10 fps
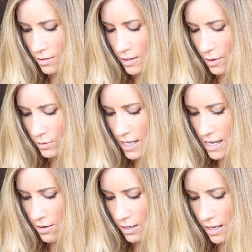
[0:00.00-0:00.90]
you know,
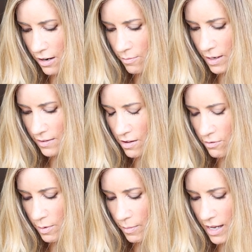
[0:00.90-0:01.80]
taking good care of myself,
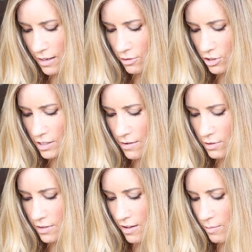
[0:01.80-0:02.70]
but my energy
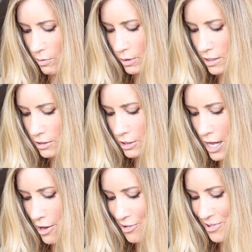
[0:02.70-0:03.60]
levels have been really
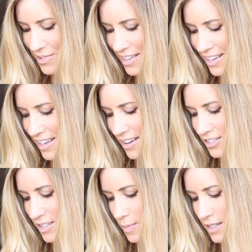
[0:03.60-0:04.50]
low. I've
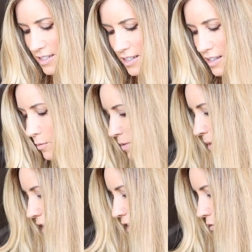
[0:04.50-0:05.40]
just been dealing with
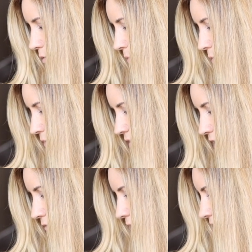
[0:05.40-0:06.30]
my autoimmune stuff,